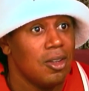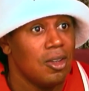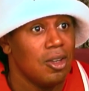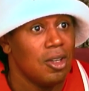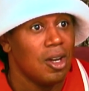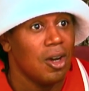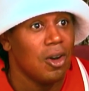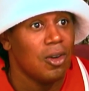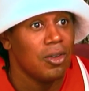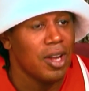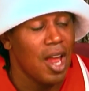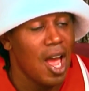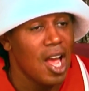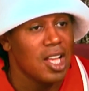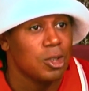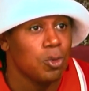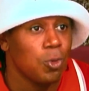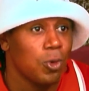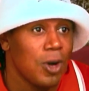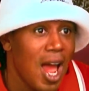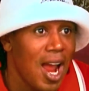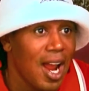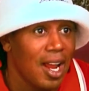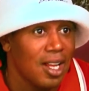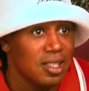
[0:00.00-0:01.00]
You know,
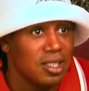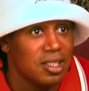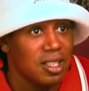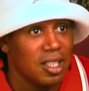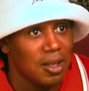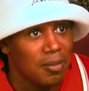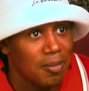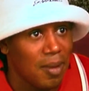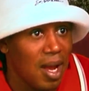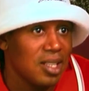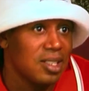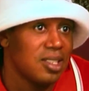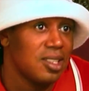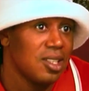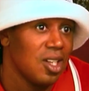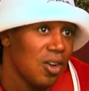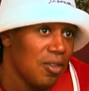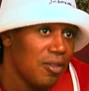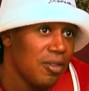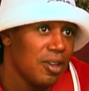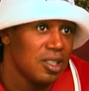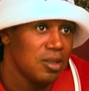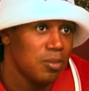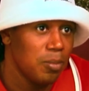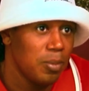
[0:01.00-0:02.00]
that's what I consider
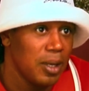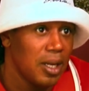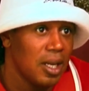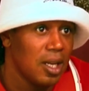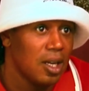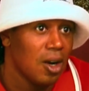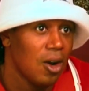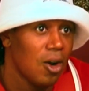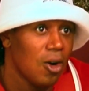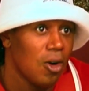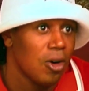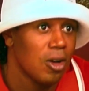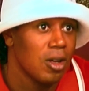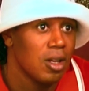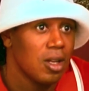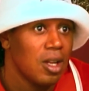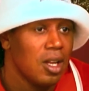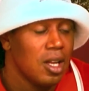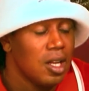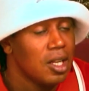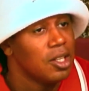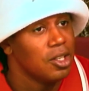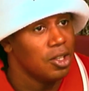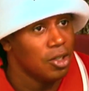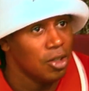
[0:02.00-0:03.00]
myself as being hard.
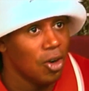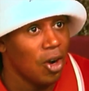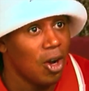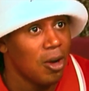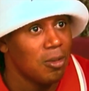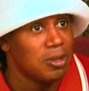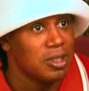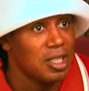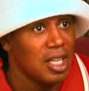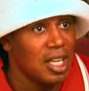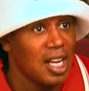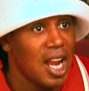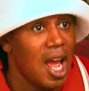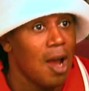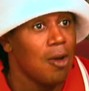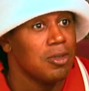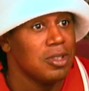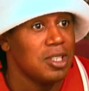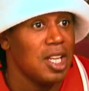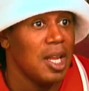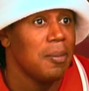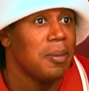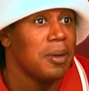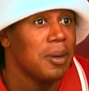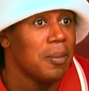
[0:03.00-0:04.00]
You know what I'm saying? I
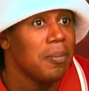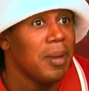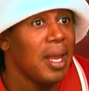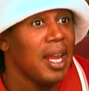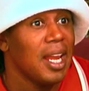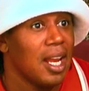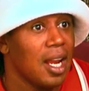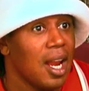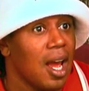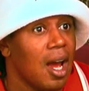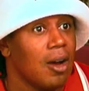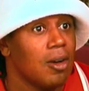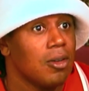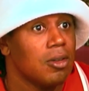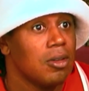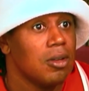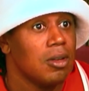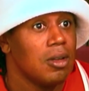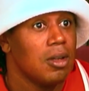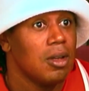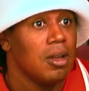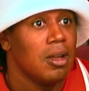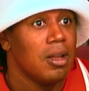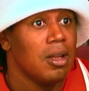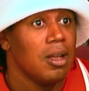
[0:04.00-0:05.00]
was able to make it out.
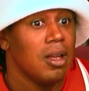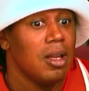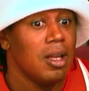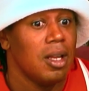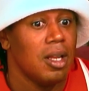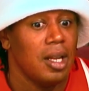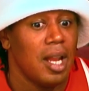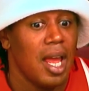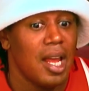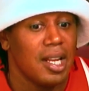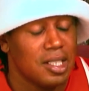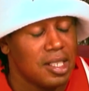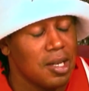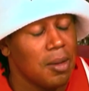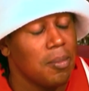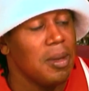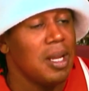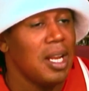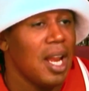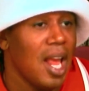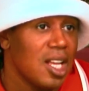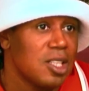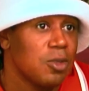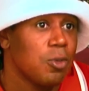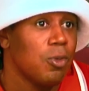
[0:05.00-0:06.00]
And that to
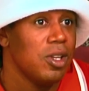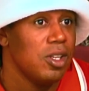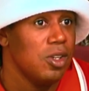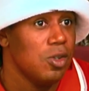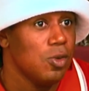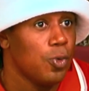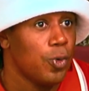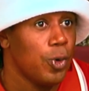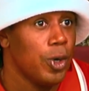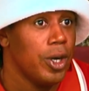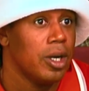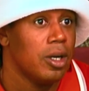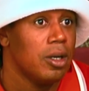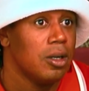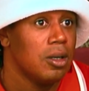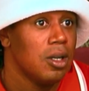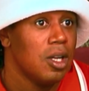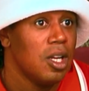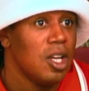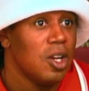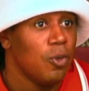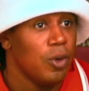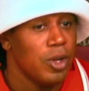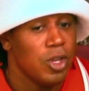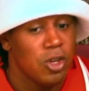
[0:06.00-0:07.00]
me that's when you real
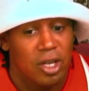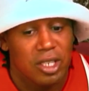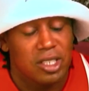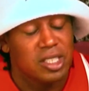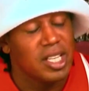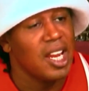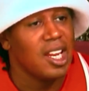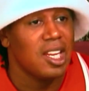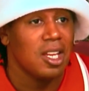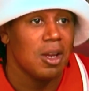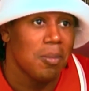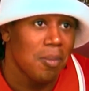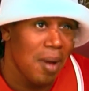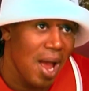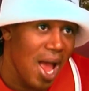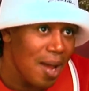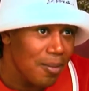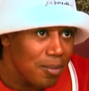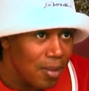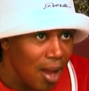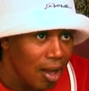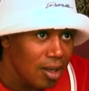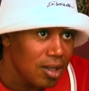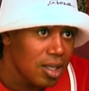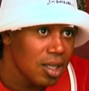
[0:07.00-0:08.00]
when you can take your
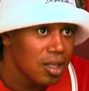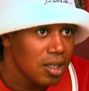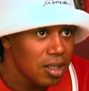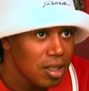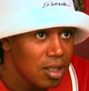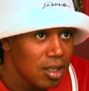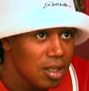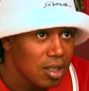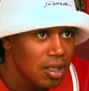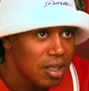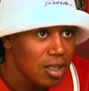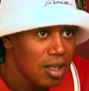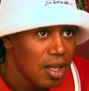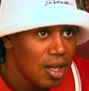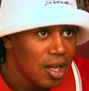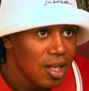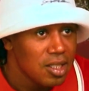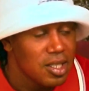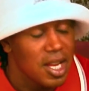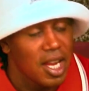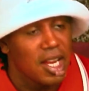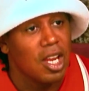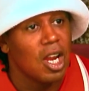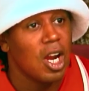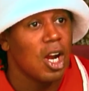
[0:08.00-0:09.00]
mom out the hood,
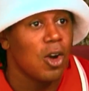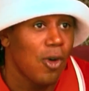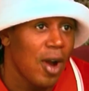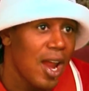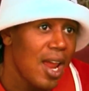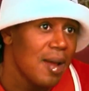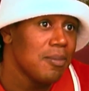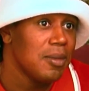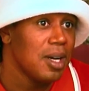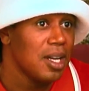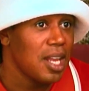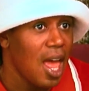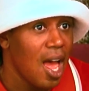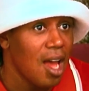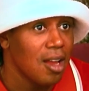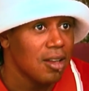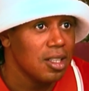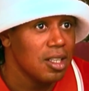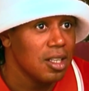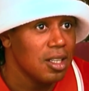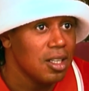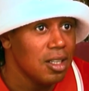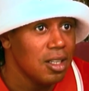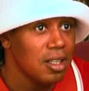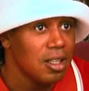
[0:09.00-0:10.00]
take your grandmother
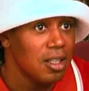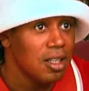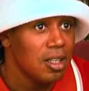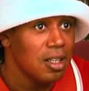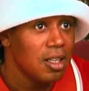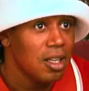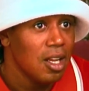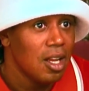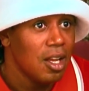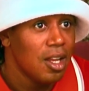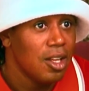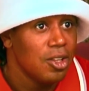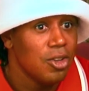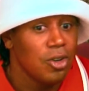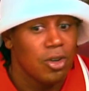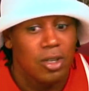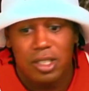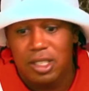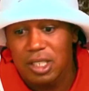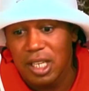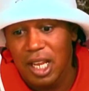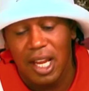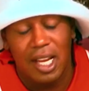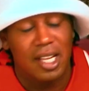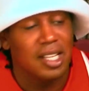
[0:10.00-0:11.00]
out the hood, you
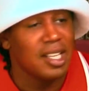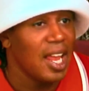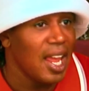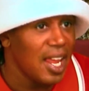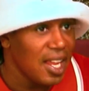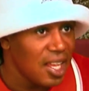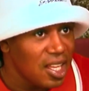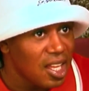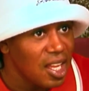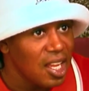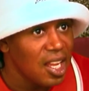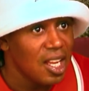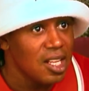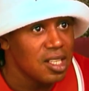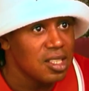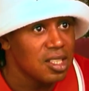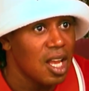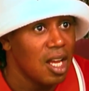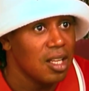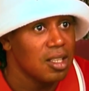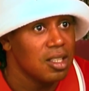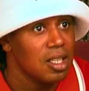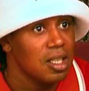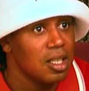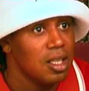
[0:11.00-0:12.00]
could take their
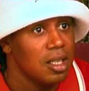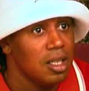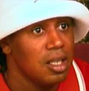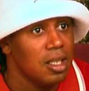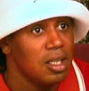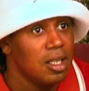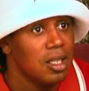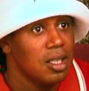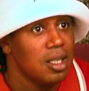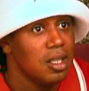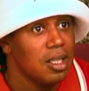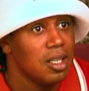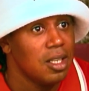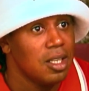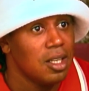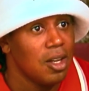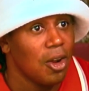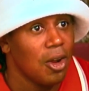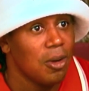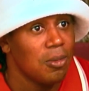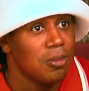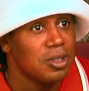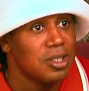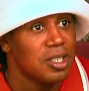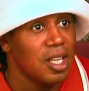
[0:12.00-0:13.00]
kids out the hood, you
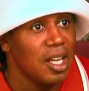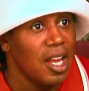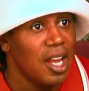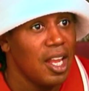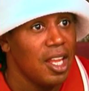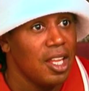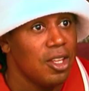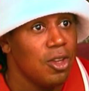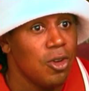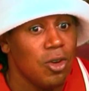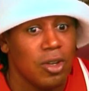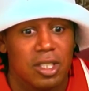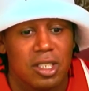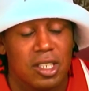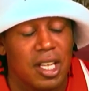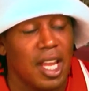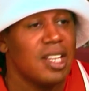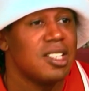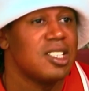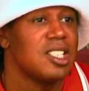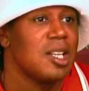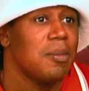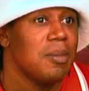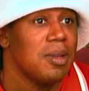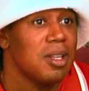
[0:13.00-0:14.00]
know what I'm saying? You could
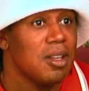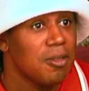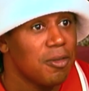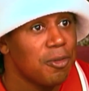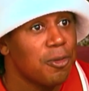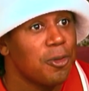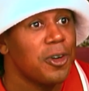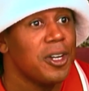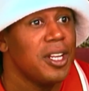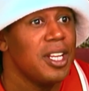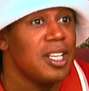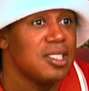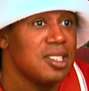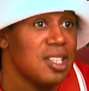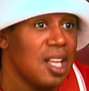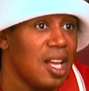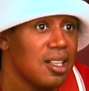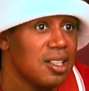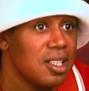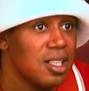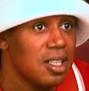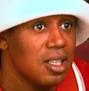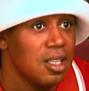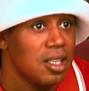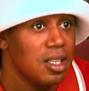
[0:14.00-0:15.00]
take some of your friends
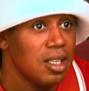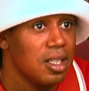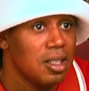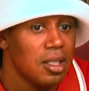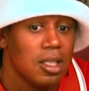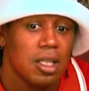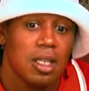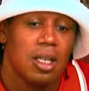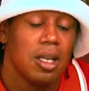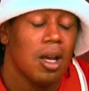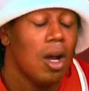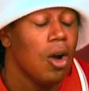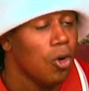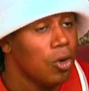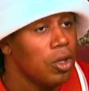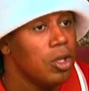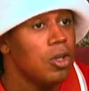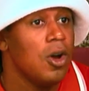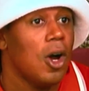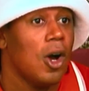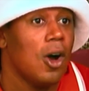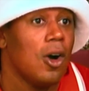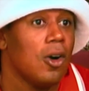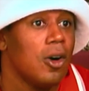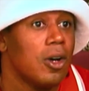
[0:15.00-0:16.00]
out the hood. Oh,
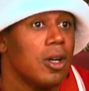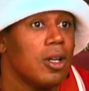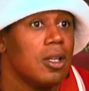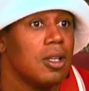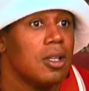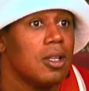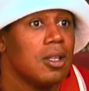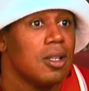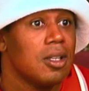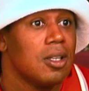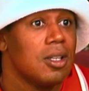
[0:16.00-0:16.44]
you hold.